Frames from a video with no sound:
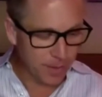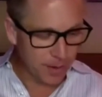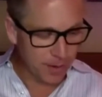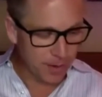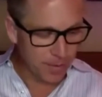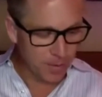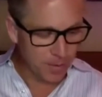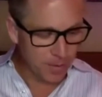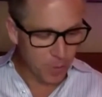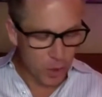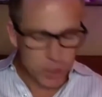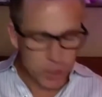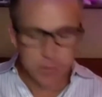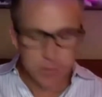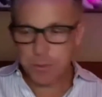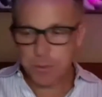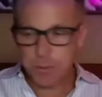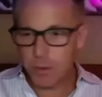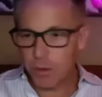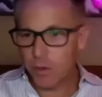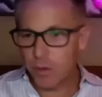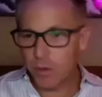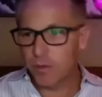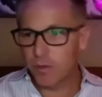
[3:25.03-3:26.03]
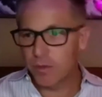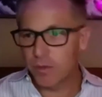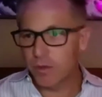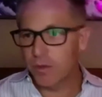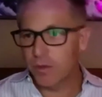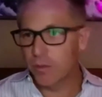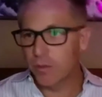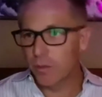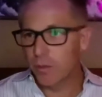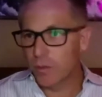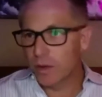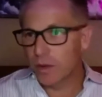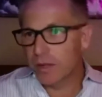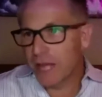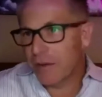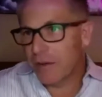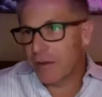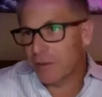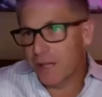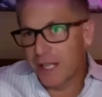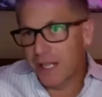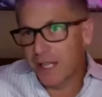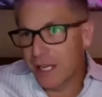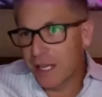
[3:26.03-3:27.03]
Most people,
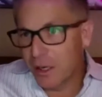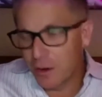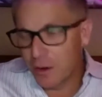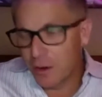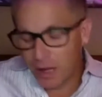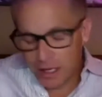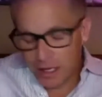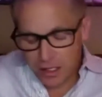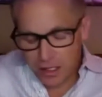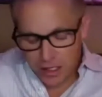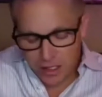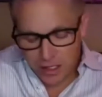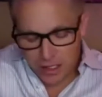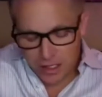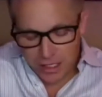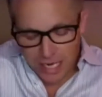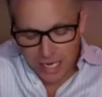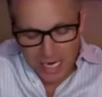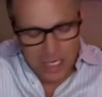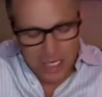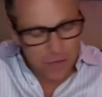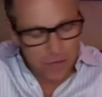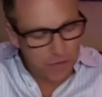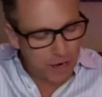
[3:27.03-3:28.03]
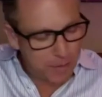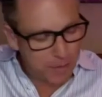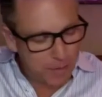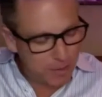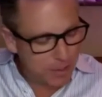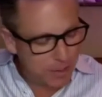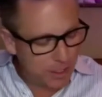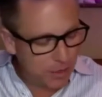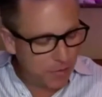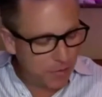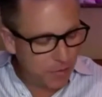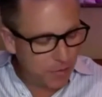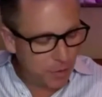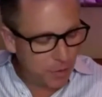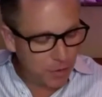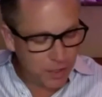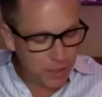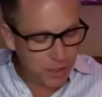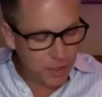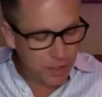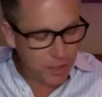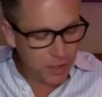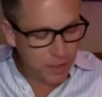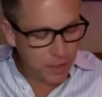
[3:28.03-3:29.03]
after 95% of folks who
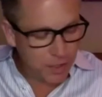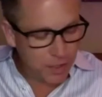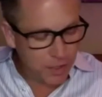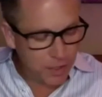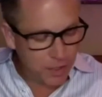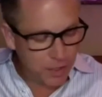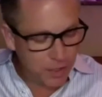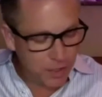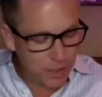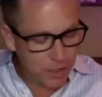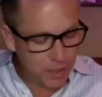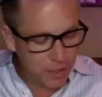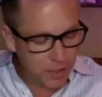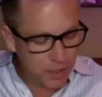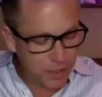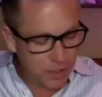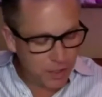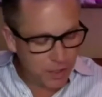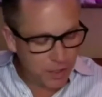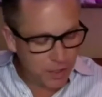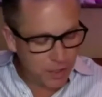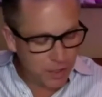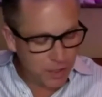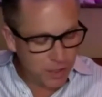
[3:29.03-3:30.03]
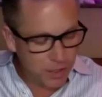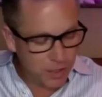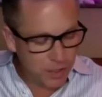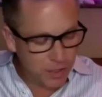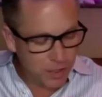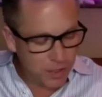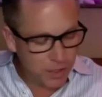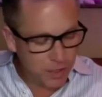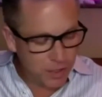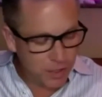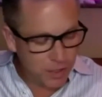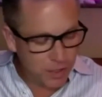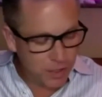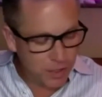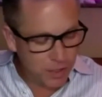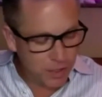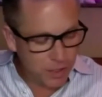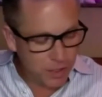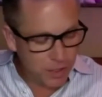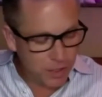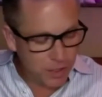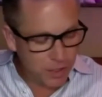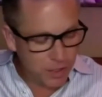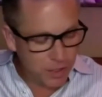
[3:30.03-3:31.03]
get involved with some type of transition or
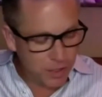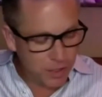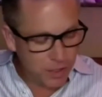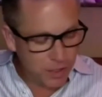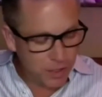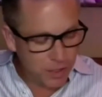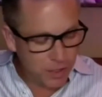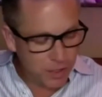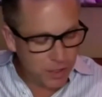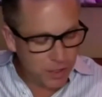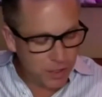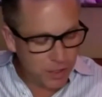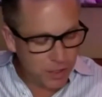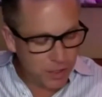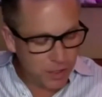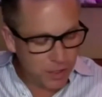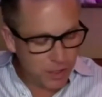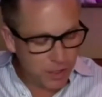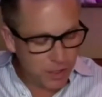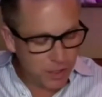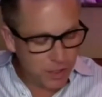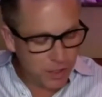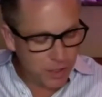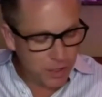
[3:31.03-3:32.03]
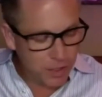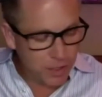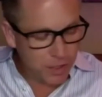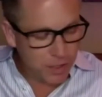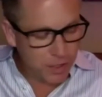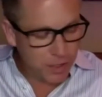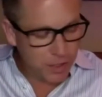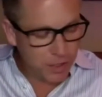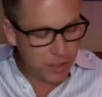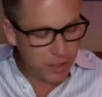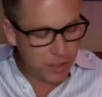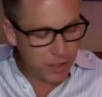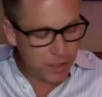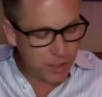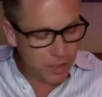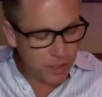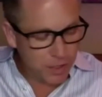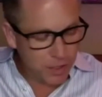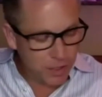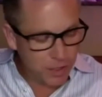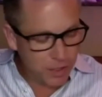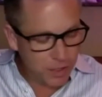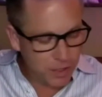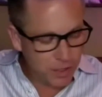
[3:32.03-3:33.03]
succession, typically takes long. It's like
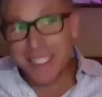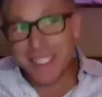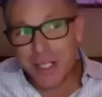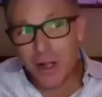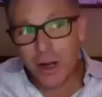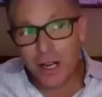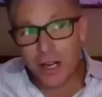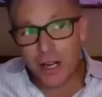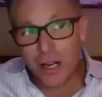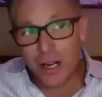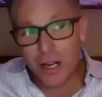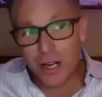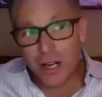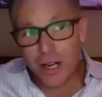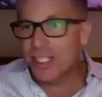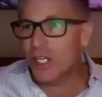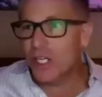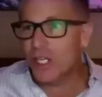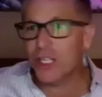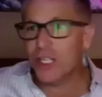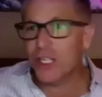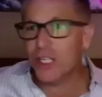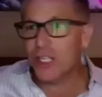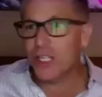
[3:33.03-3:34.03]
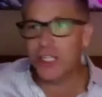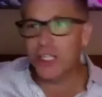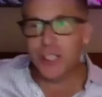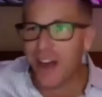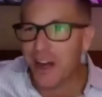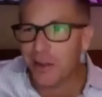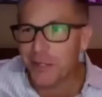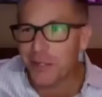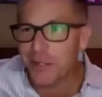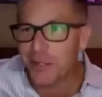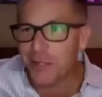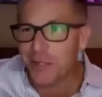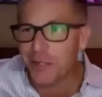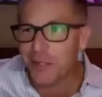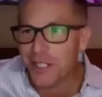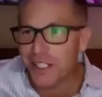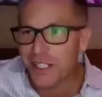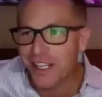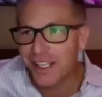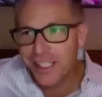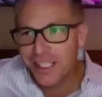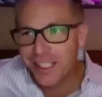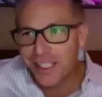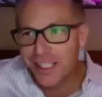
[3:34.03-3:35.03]
an addition to your house. Typically takes
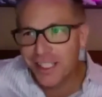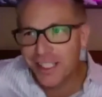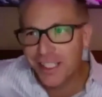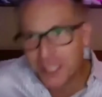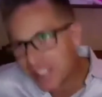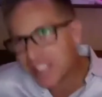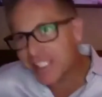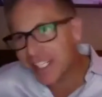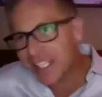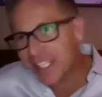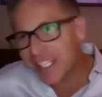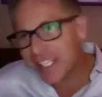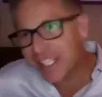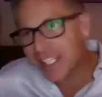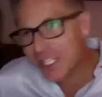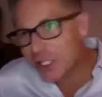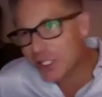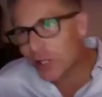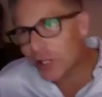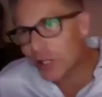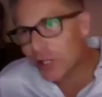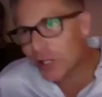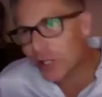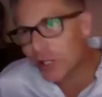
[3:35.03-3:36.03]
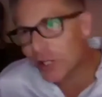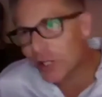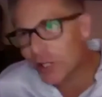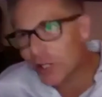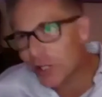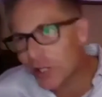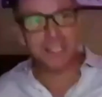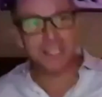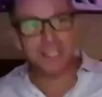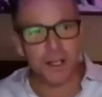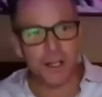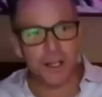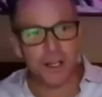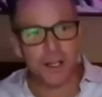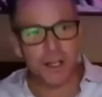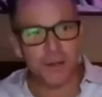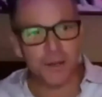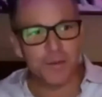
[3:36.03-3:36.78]
longer than you might think it's gonna.